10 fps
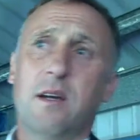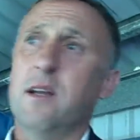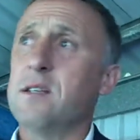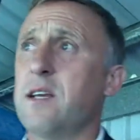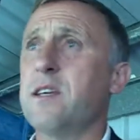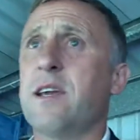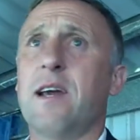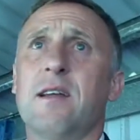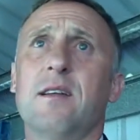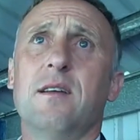And I say, you
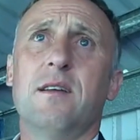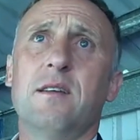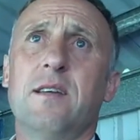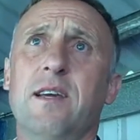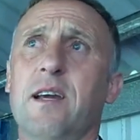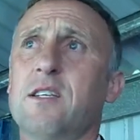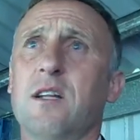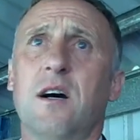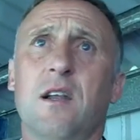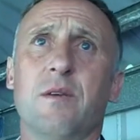get a
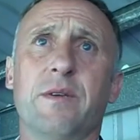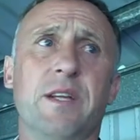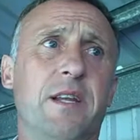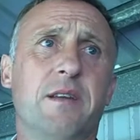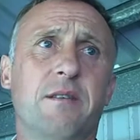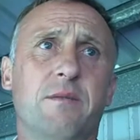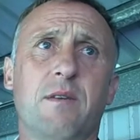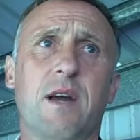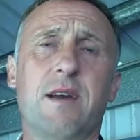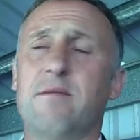start like we did,
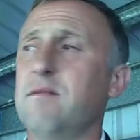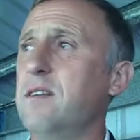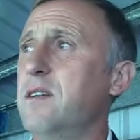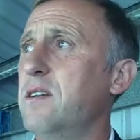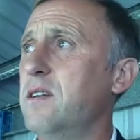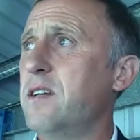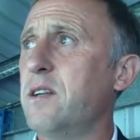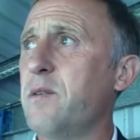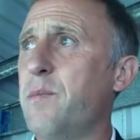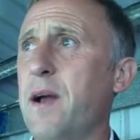where, you
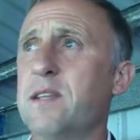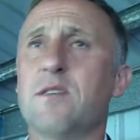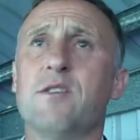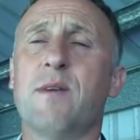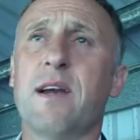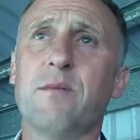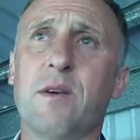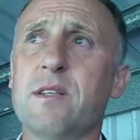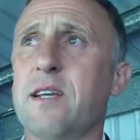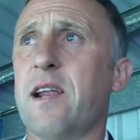know, the pace of Jermaine
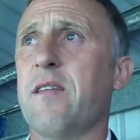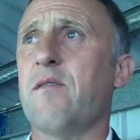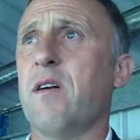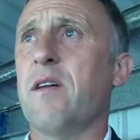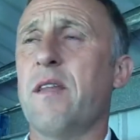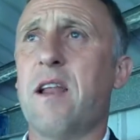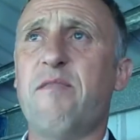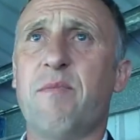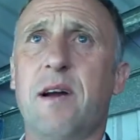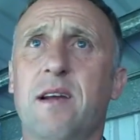wanted to get at the
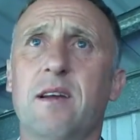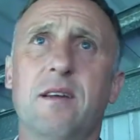left back,